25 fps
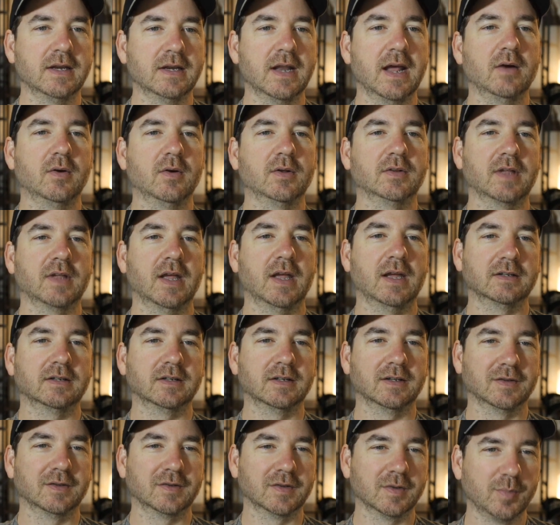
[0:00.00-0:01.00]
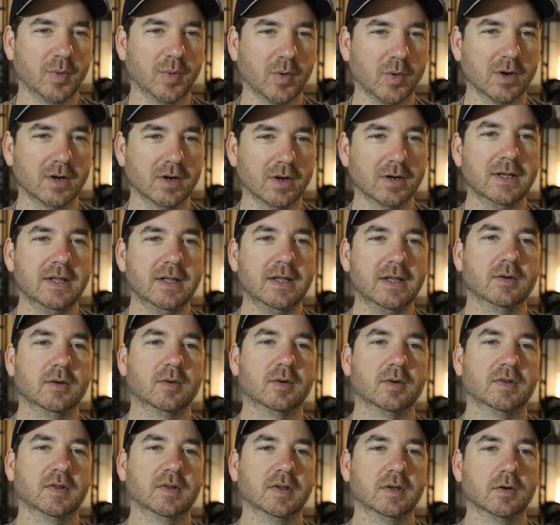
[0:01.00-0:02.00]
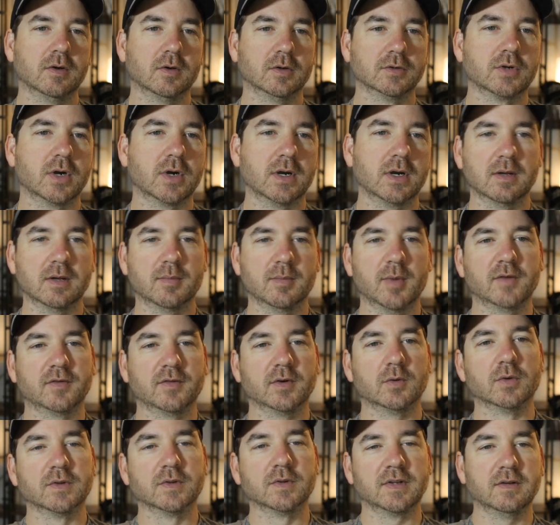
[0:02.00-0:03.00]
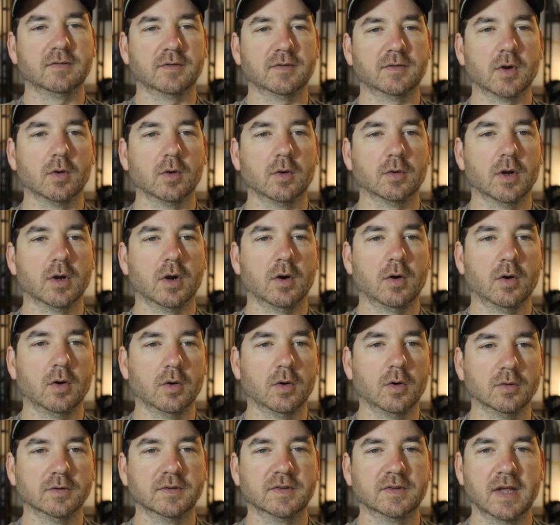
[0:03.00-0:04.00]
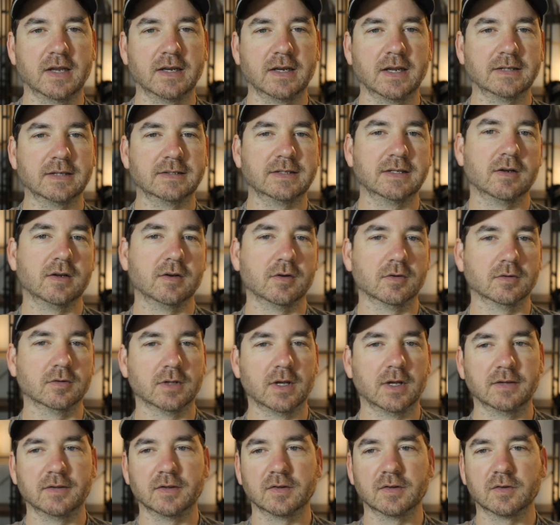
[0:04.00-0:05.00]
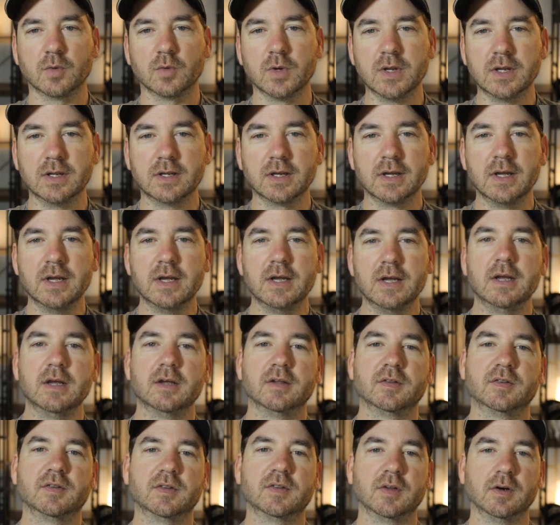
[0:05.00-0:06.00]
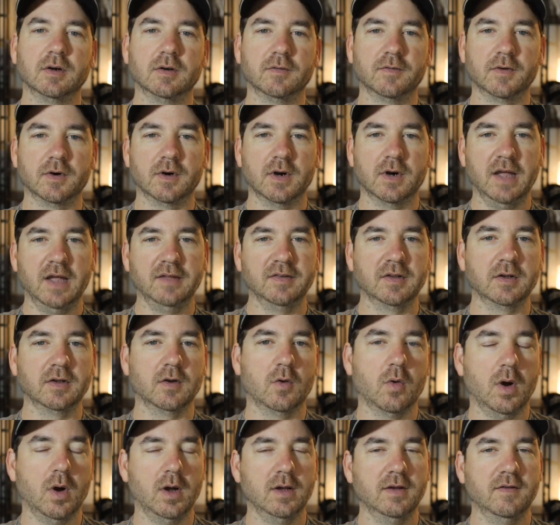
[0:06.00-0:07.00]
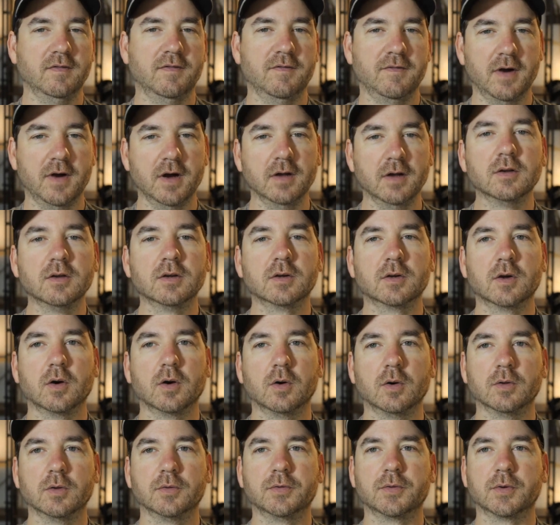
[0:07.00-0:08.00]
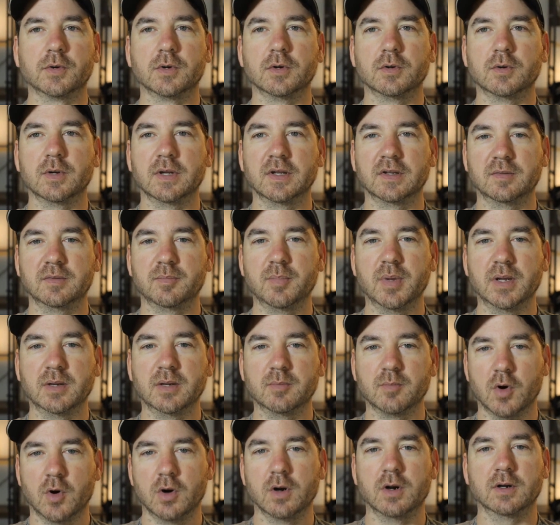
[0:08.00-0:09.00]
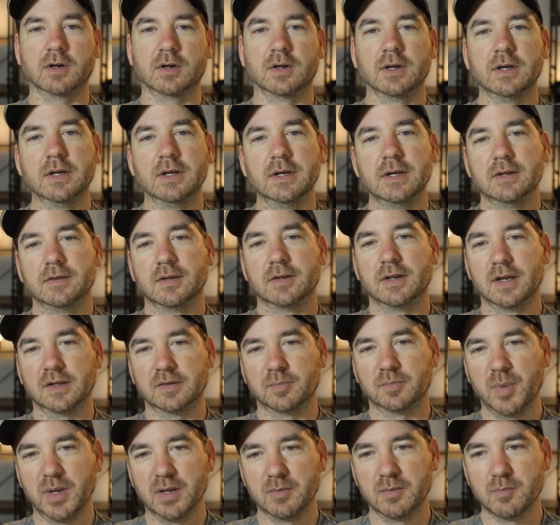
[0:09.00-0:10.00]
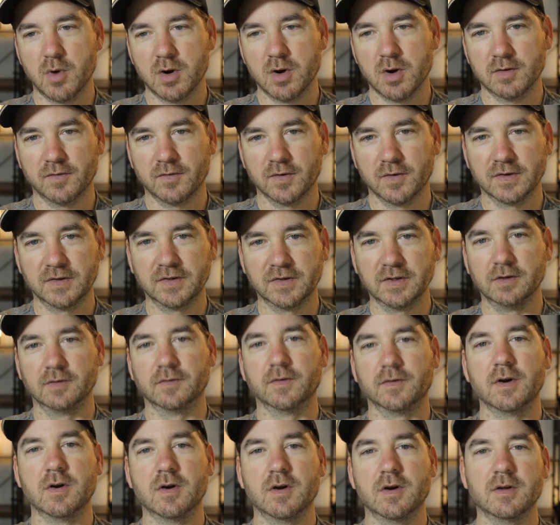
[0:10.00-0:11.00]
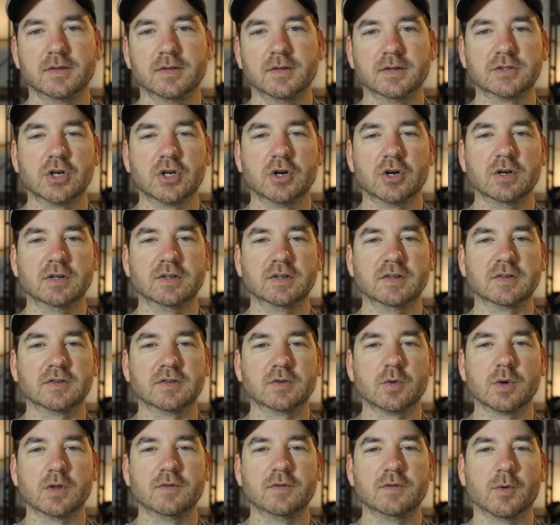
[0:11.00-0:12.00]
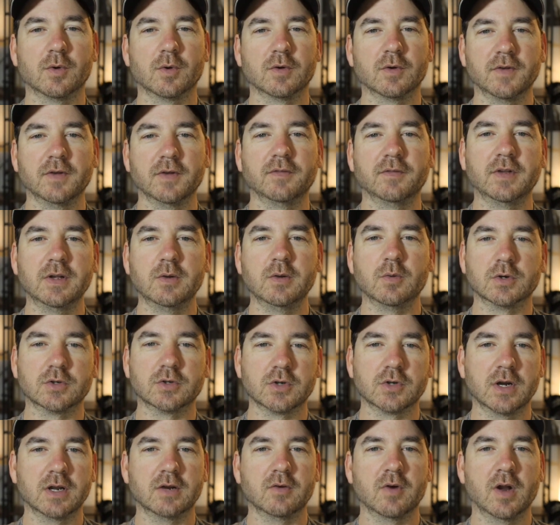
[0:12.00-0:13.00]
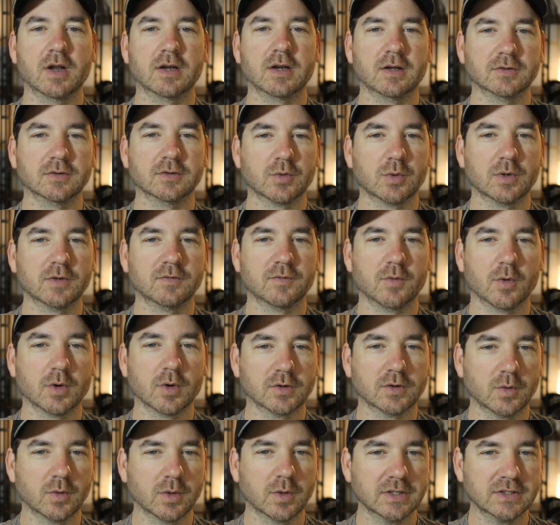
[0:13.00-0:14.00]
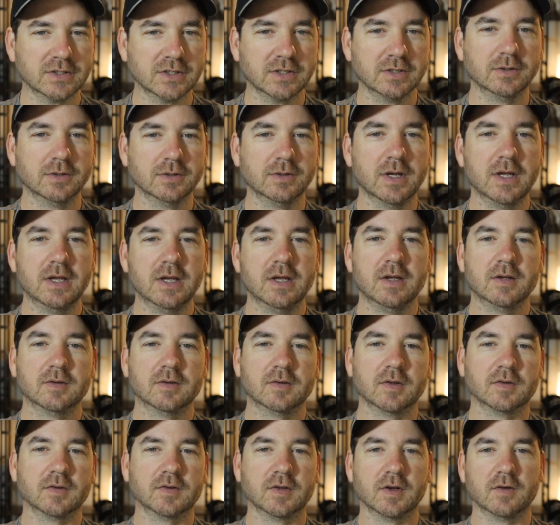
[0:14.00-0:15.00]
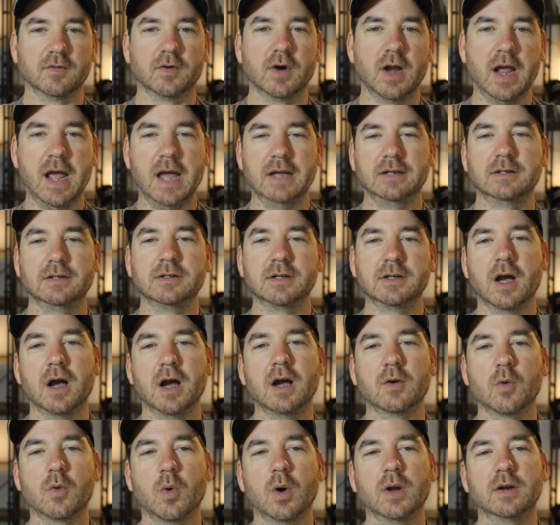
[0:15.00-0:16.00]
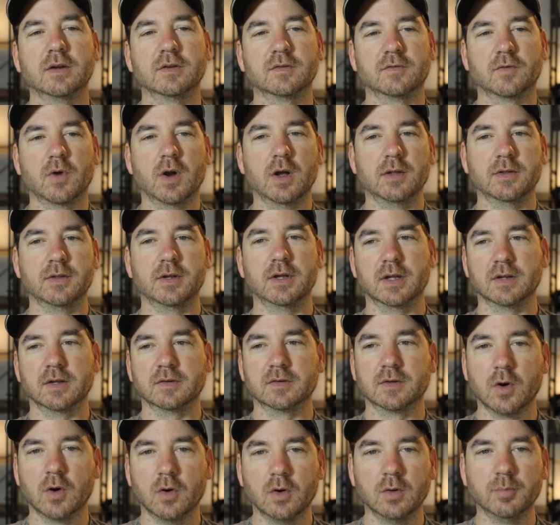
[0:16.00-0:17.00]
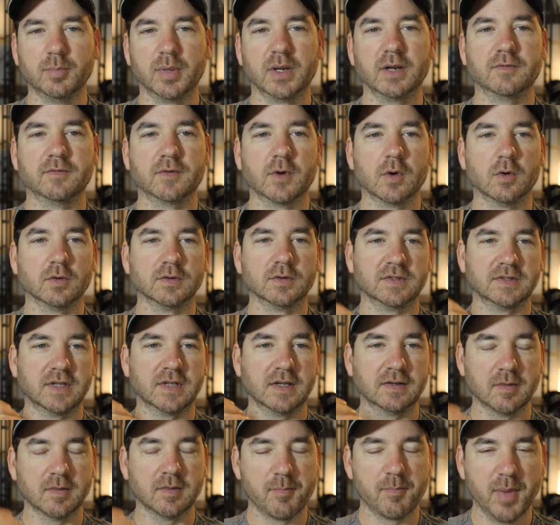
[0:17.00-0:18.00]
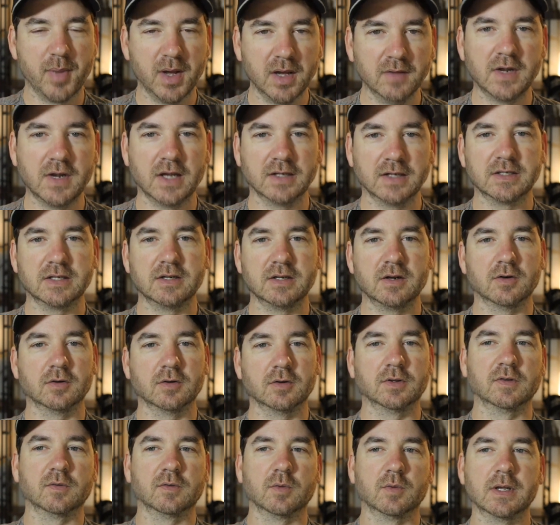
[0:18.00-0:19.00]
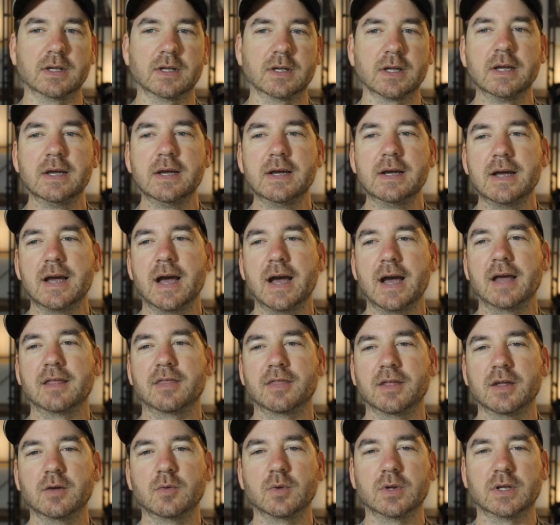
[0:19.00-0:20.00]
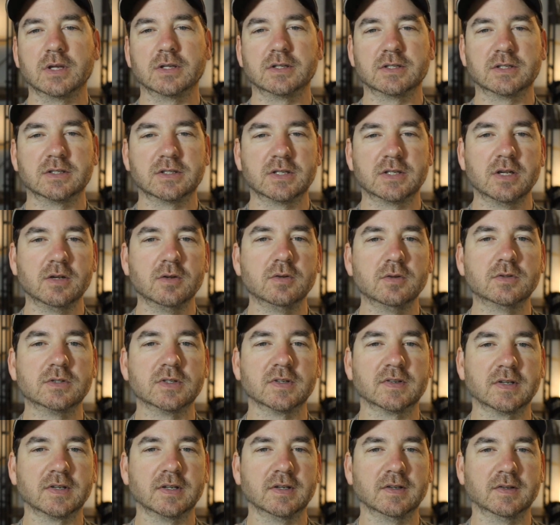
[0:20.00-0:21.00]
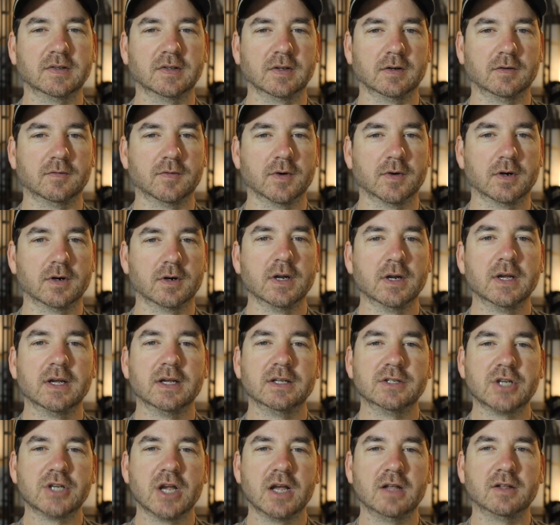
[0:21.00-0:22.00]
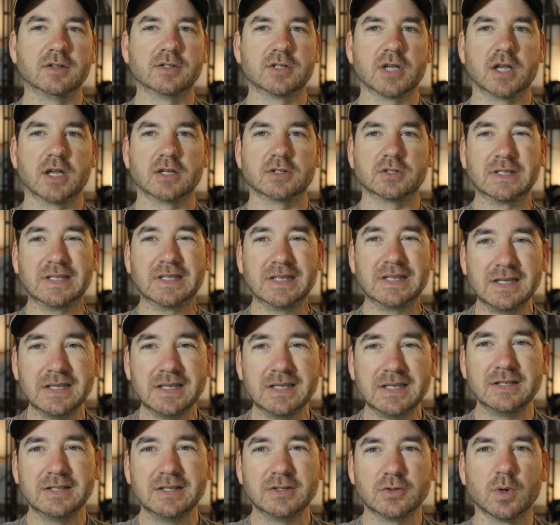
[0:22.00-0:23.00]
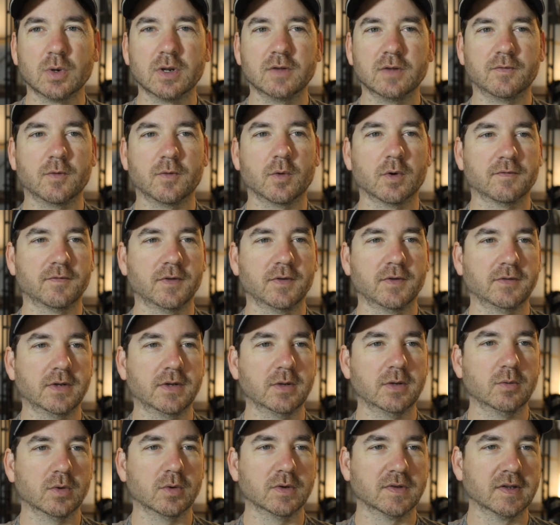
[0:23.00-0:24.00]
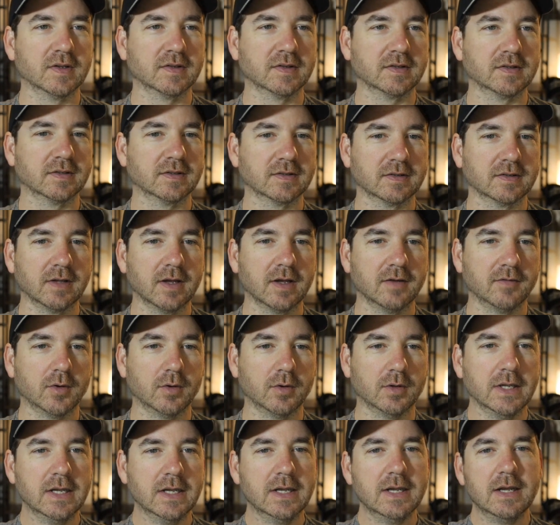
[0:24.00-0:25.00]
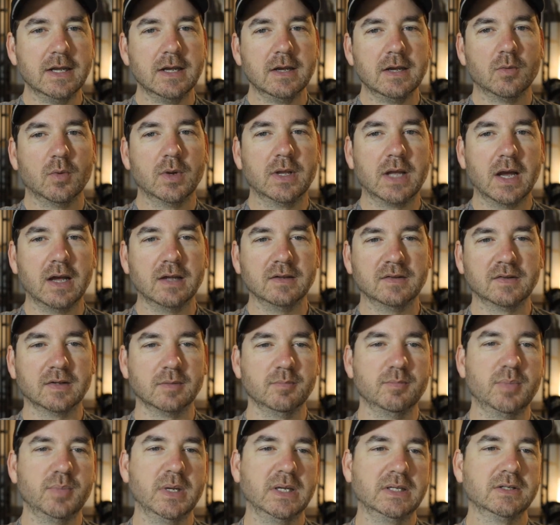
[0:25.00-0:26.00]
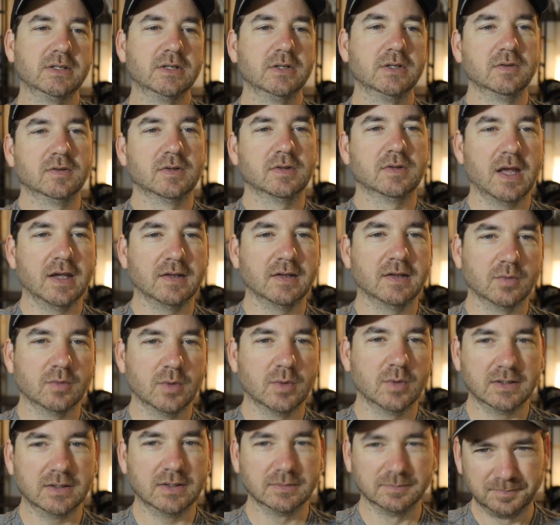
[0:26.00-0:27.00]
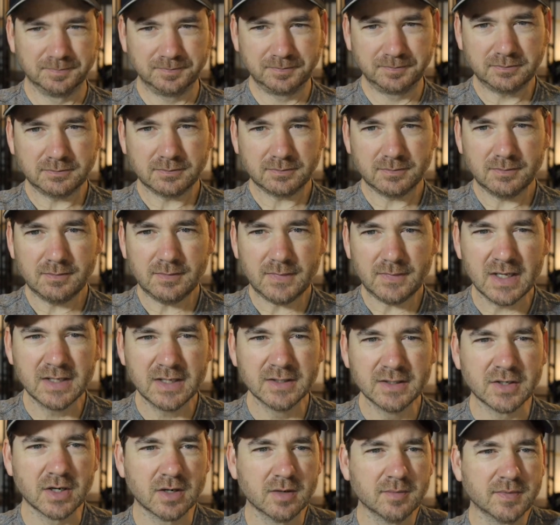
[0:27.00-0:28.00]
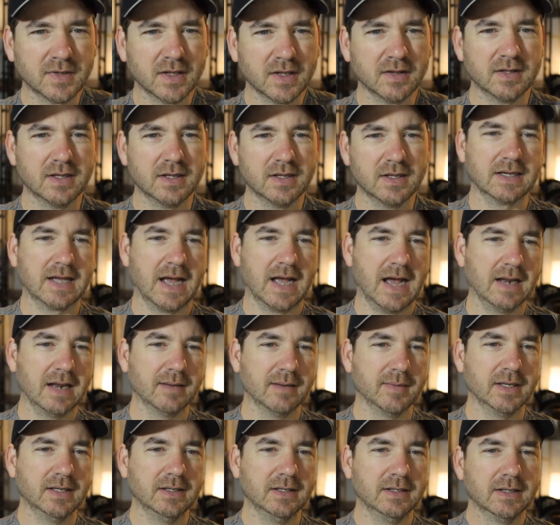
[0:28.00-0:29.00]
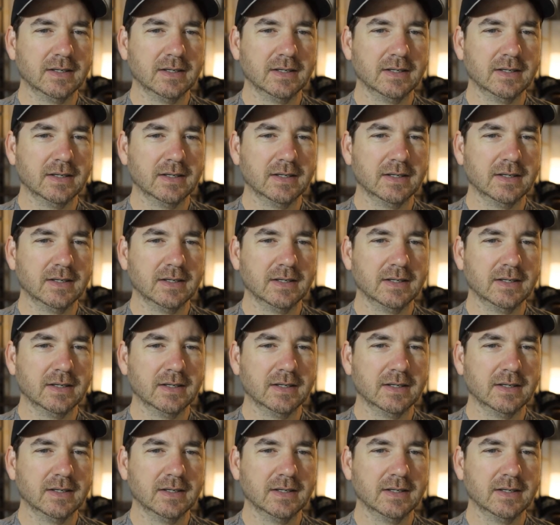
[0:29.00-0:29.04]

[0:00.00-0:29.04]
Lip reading: Now it's acting as support. We see gold trading above it. We'll see if gold holds that 1900 line this week. Silver hasn't quite followed gold through its big mark. The next big mark for silver on the charts is 2450. We're trading right now at 2422. So silver hadn't got quite as frothy as gold, but if gold stays above 1900 this week, I think we can continue to see silver challenge that key 2450 resistance level. We got some big news last week in terms of the economy.